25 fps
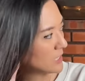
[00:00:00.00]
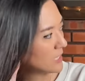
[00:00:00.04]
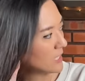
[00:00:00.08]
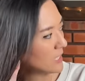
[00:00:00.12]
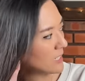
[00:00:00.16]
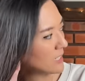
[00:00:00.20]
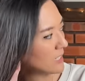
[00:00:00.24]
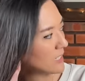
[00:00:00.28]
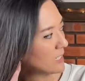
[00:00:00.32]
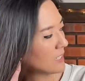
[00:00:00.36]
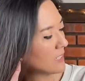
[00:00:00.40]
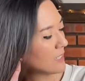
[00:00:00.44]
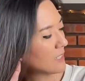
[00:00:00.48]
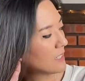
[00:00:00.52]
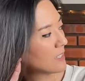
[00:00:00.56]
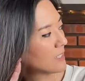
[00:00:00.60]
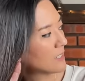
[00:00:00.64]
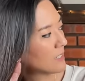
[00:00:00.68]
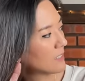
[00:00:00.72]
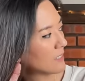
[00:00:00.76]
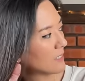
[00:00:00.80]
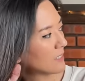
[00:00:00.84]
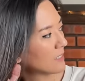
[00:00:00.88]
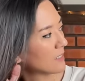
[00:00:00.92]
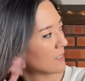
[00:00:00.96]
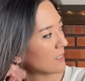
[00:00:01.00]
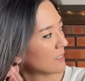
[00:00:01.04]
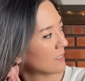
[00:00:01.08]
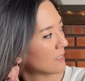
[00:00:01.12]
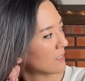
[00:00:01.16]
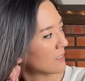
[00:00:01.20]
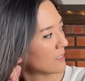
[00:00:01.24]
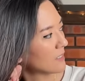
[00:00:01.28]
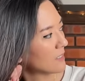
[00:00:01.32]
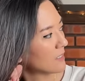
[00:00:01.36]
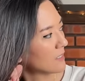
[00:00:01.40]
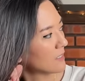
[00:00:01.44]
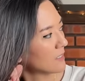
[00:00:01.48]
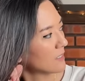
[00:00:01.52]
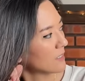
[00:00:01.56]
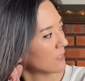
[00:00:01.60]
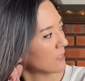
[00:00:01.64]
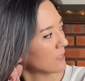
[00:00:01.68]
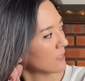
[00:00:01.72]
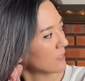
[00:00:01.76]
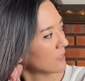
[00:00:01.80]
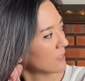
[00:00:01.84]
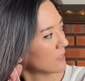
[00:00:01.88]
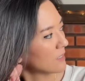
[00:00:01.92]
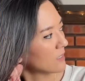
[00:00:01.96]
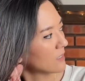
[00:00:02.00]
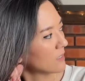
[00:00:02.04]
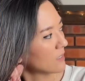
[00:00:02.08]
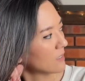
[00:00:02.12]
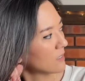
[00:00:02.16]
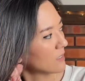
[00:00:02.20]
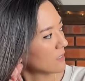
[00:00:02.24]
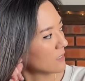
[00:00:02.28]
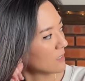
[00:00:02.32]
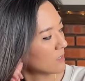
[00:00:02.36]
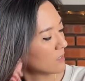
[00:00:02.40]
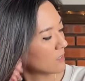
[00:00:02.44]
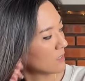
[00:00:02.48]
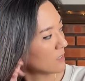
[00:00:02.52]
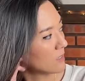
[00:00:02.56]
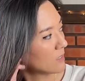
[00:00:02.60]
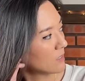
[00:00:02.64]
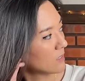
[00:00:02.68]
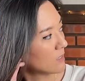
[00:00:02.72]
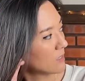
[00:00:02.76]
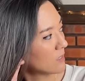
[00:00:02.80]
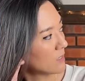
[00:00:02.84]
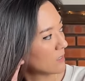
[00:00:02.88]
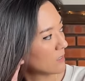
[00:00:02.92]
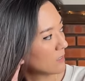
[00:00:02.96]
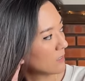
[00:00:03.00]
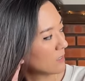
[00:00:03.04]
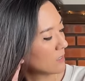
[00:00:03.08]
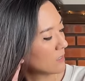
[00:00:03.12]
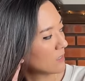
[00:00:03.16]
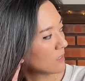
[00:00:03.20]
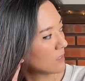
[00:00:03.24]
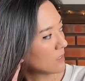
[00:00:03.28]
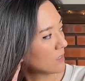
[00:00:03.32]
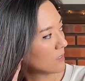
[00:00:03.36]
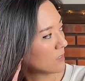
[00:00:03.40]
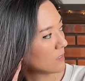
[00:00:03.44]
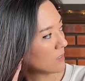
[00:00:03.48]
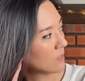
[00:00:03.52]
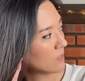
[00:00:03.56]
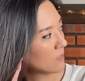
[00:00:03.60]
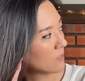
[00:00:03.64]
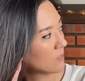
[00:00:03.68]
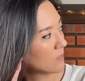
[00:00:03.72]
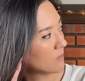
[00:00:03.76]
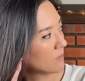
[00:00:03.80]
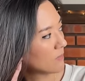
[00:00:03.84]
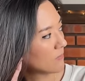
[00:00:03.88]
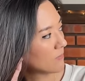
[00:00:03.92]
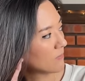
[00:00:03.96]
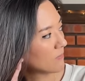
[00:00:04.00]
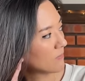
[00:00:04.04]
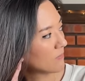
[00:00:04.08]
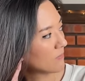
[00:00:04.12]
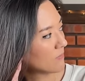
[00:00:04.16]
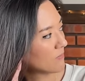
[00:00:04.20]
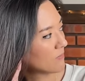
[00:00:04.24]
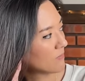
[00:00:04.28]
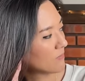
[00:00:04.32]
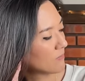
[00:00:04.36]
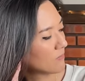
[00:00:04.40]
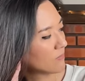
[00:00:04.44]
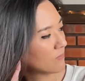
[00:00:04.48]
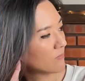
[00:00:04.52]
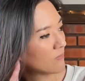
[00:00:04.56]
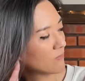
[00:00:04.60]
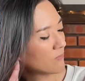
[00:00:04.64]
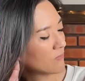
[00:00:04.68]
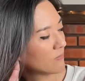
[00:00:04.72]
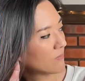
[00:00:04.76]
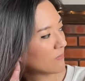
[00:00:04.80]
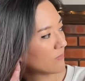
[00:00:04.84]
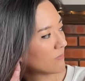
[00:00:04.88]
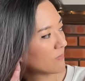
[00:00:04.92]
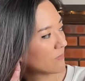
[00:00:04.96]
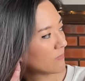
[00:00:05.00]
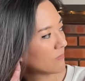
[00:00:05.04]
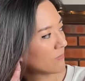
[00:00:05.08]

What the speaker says: The person shown says nothing.